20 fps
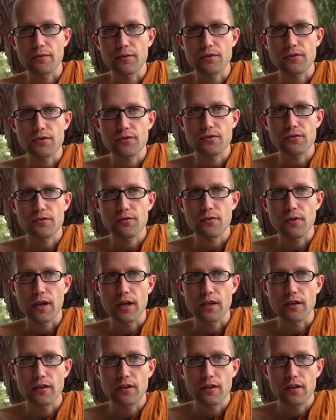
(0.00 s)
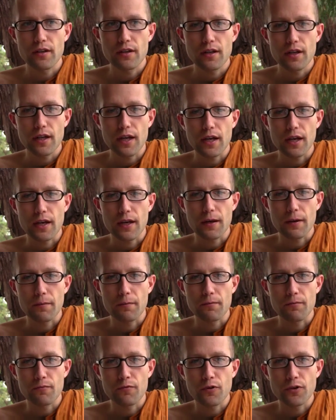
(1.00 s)
I was quite
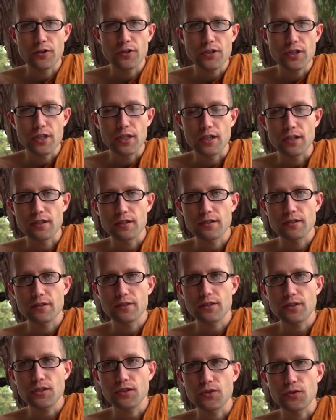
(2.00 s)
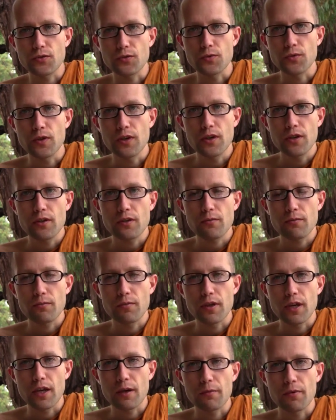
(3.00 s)
fortunate to
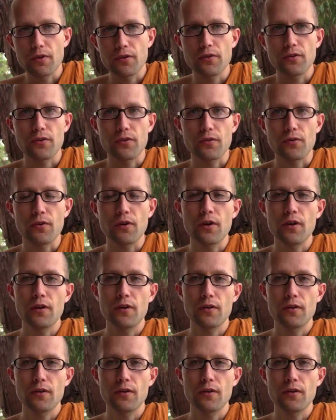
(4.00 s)
be able to